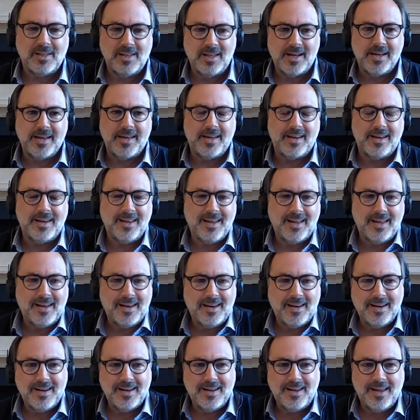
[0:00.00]
client
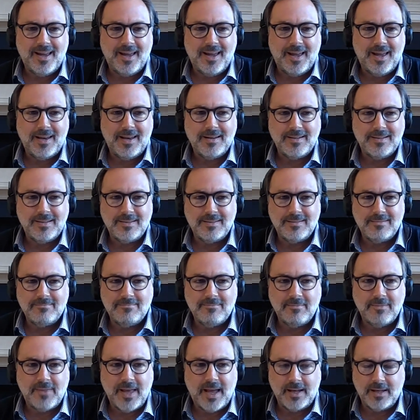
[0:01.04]
and and
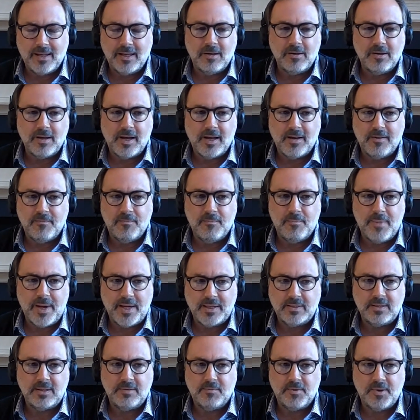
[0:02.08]
that can kind of
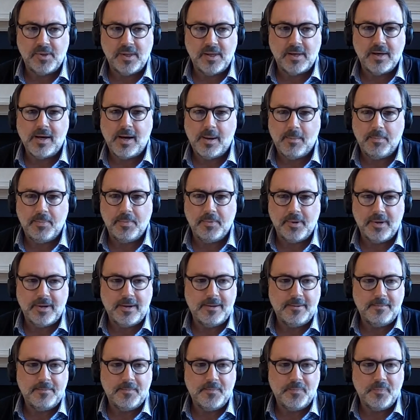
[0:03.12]
mess everything up
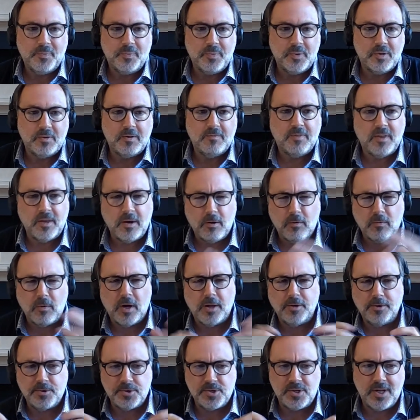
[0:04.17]
um, if they don't
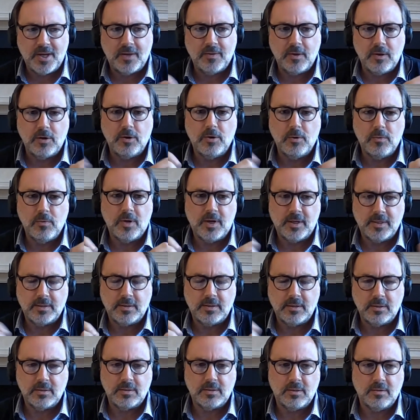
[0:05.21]
understand the
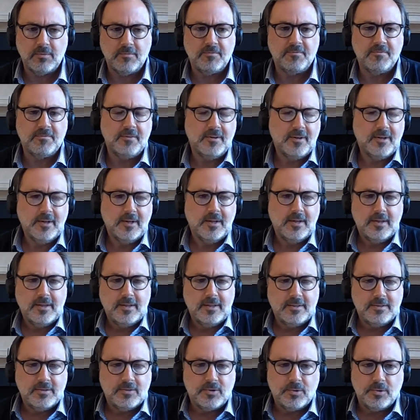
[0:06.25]
nuances of
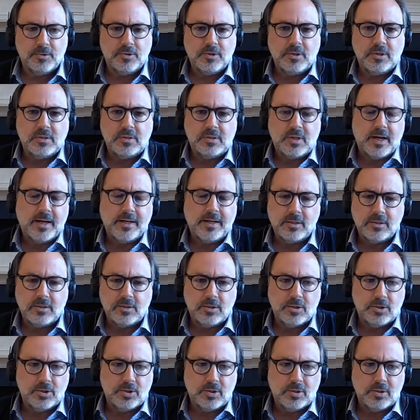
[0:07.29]
certain design
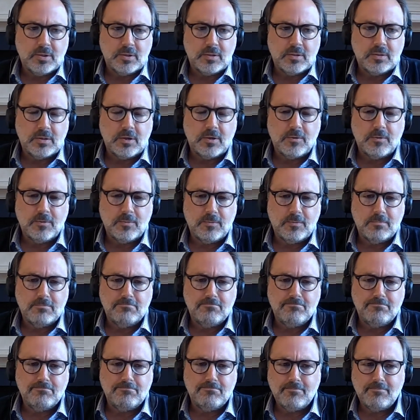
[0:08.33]
decisions. So,
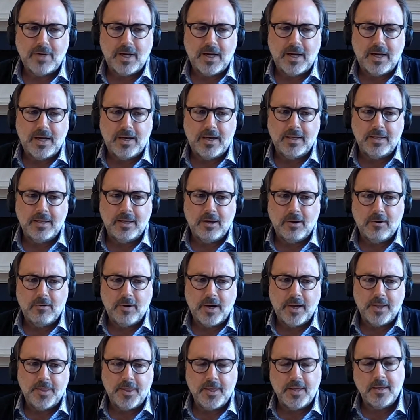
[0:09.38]
uh, you know,
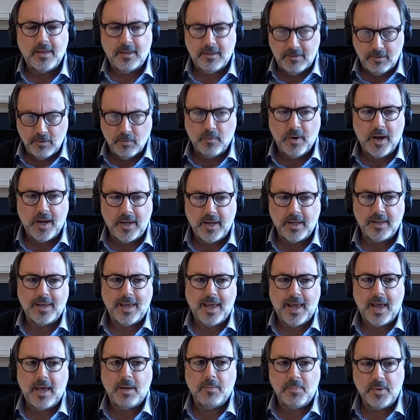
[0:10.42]
I think you're right. It
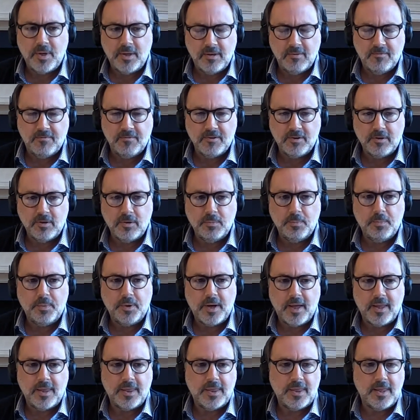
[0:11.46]
can be difficult, but
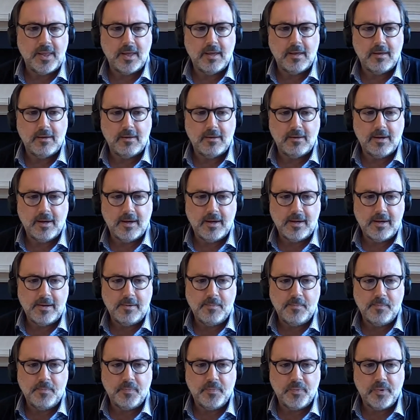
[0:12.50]
I think
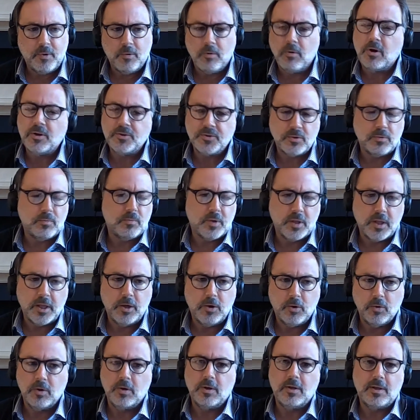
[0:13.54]
um, there are also really
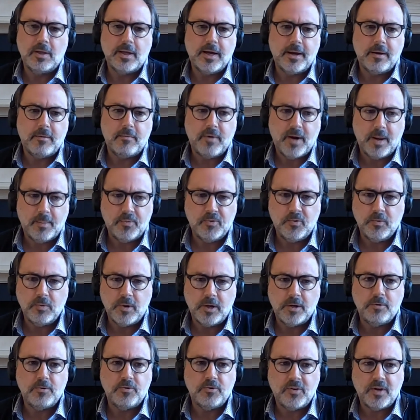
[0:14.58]
good client reps who
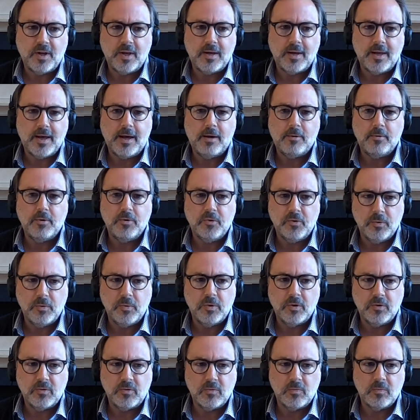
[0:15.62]
understand how to do
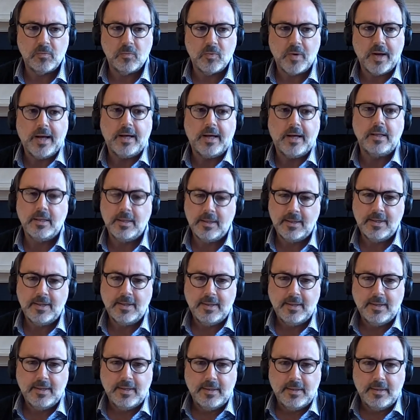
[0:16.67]
this well.
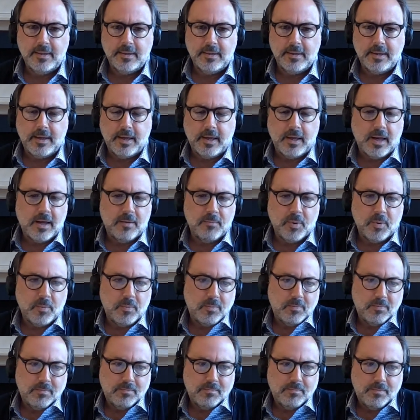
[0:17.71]
And I've
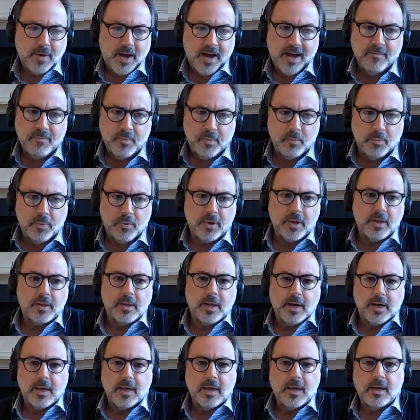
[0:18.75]
been I've been pretty
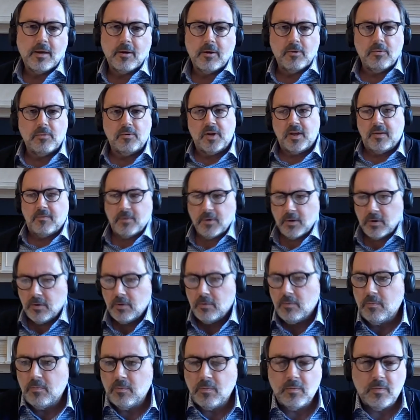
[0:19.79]
lucky. I don't know, David.
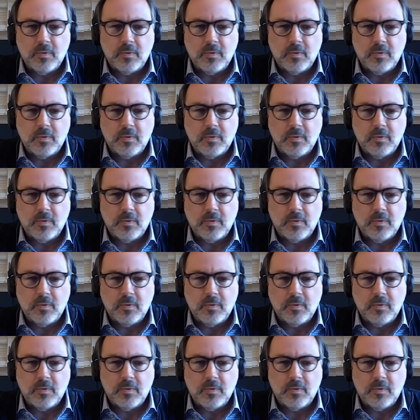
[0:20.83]
You,